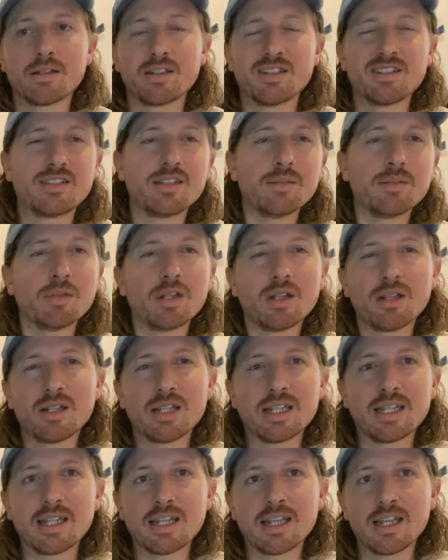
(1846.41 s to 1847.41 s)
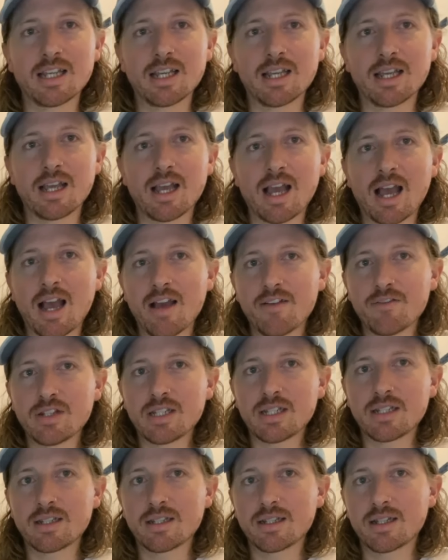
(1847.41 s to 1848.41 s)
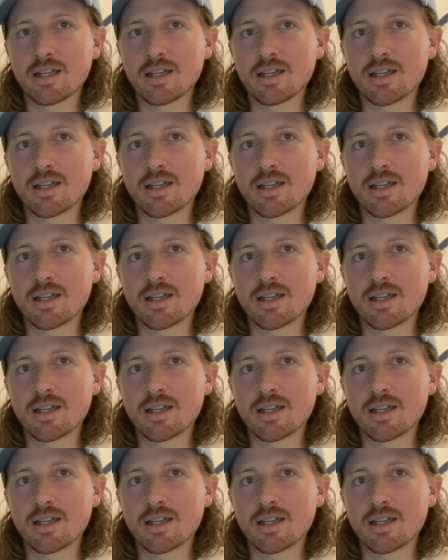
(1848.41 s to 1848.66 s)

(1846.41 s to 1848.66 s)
Similarly, having